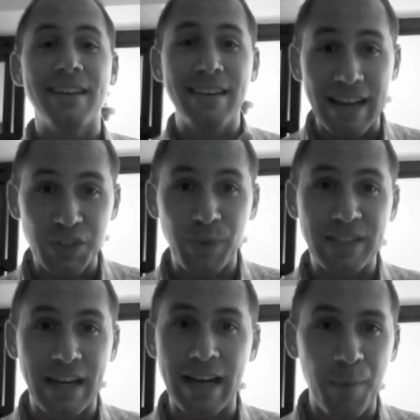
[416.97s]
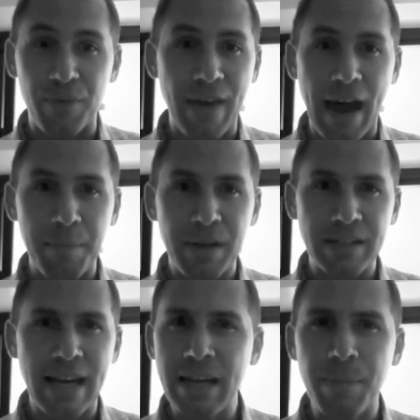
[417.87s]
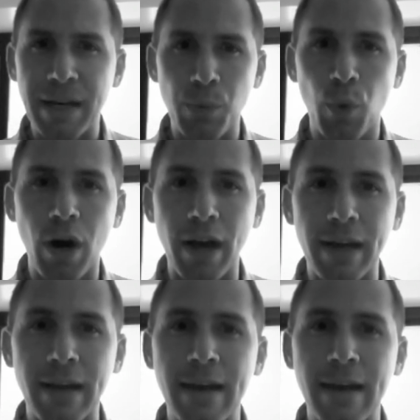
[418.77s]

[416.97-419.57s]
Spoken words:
Yes, we'd sign up for that because anybody would.